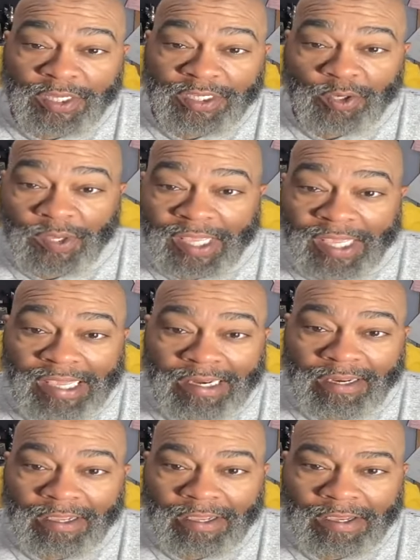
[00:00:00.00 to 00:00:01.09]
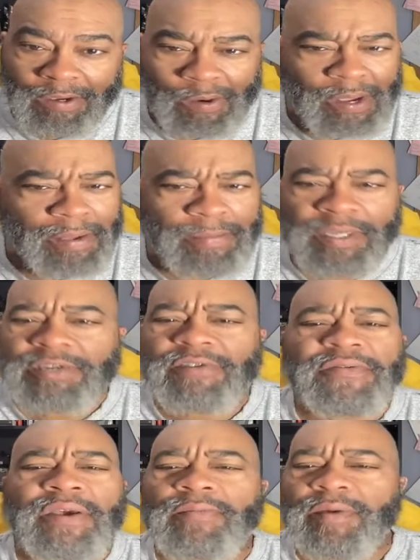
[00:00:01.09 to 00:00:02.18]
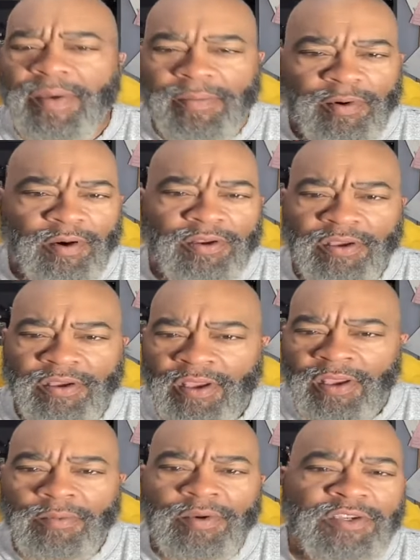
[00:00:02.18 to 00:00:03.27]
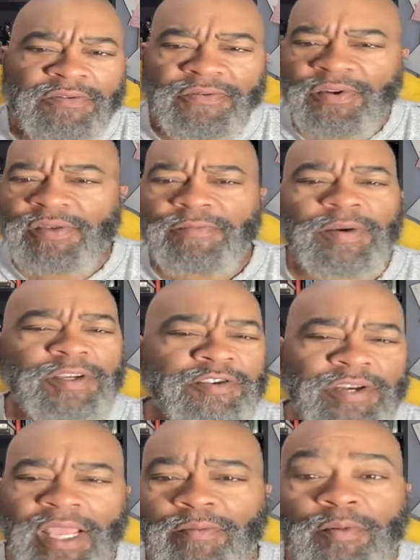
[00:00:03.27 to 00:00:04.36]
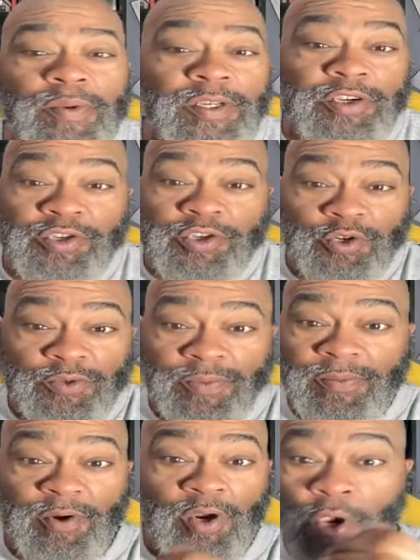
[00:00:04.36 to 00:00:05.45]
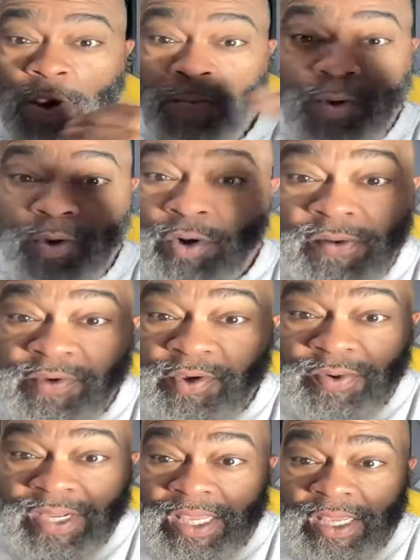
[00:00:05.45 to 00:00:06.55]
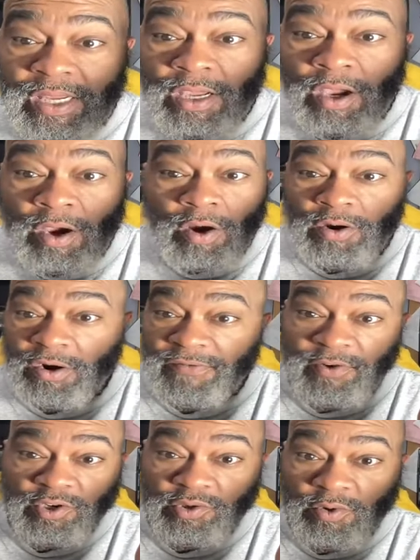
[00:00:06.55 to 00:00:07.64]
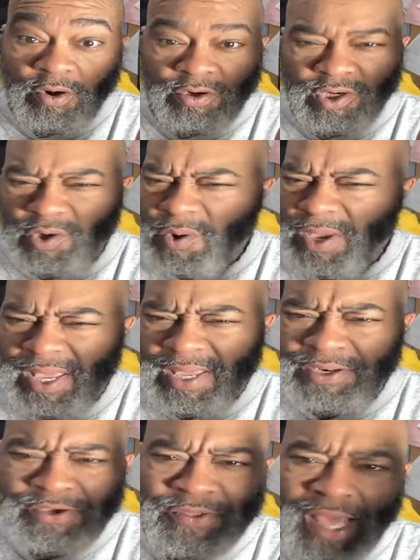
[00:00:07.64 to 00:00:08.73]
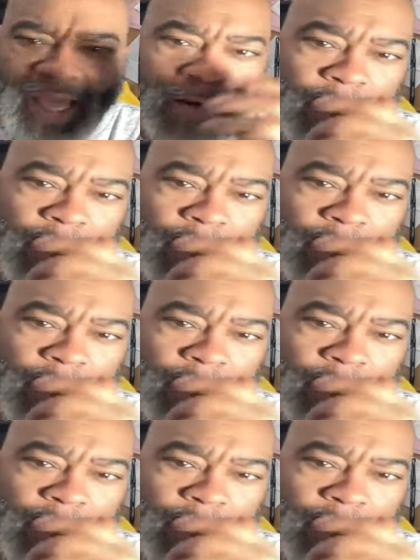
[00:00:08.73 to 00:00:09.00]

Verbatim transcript: So again, go ahead, put your family member on there, put your friend, put your neighbor, put your church member, put whoever you need on our virtual altar. Go ahead and do that.